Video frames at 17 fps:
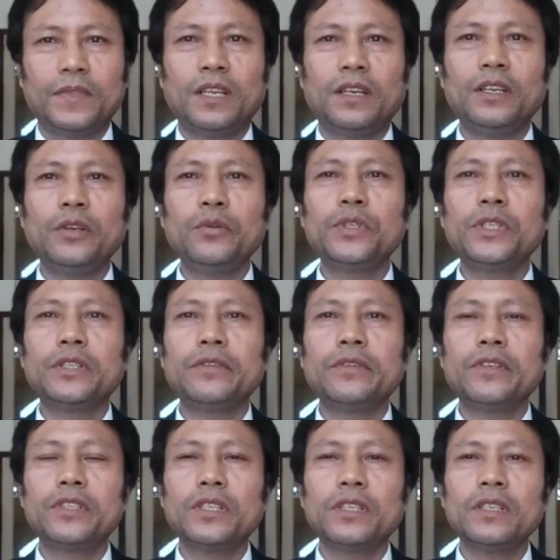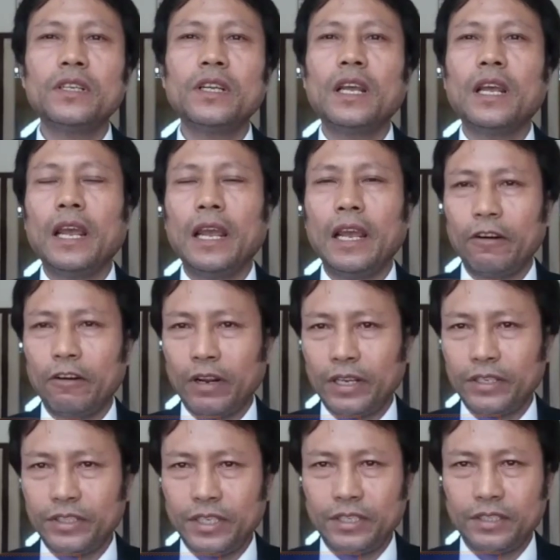the new situation
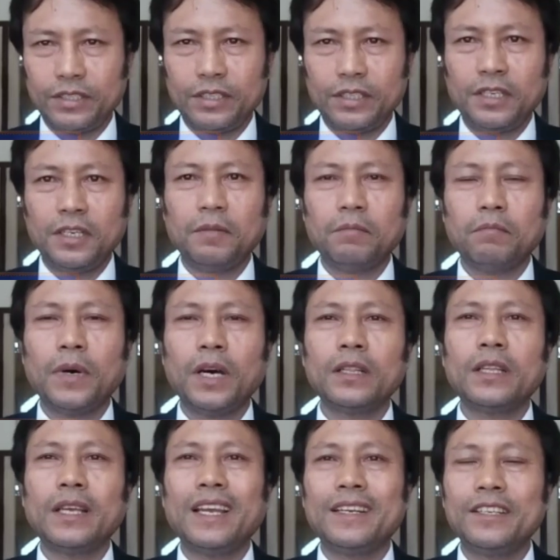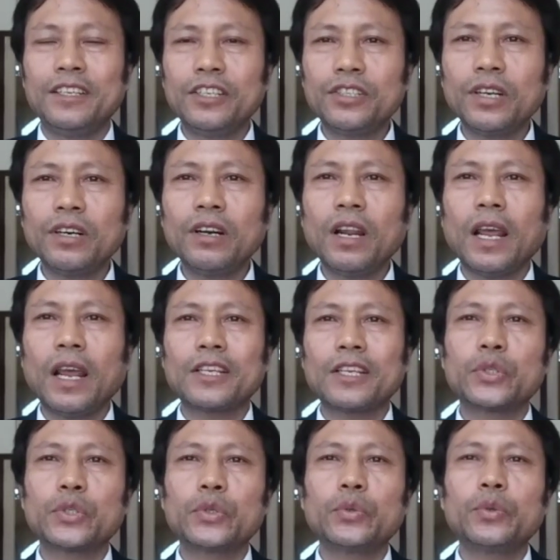arises. But a teacher
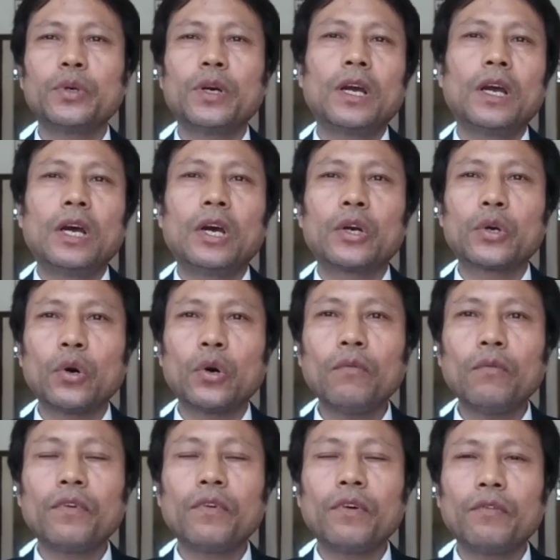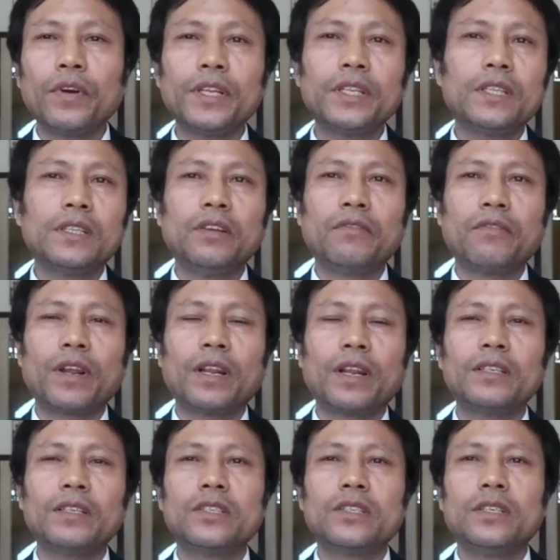has to cope with the
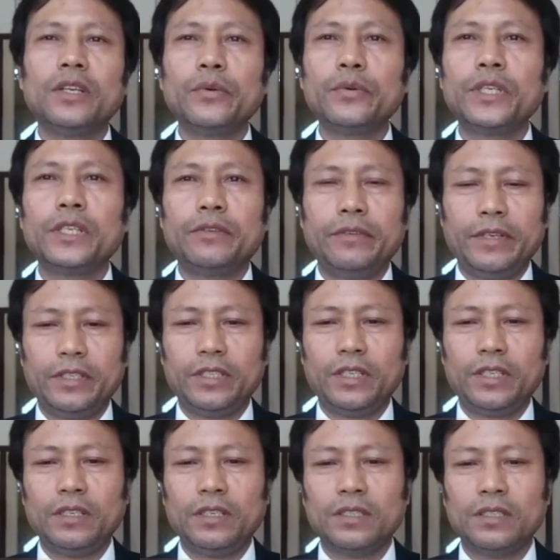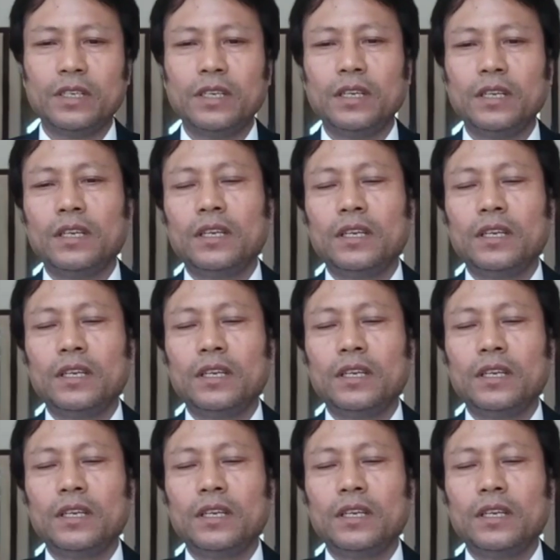different new situations.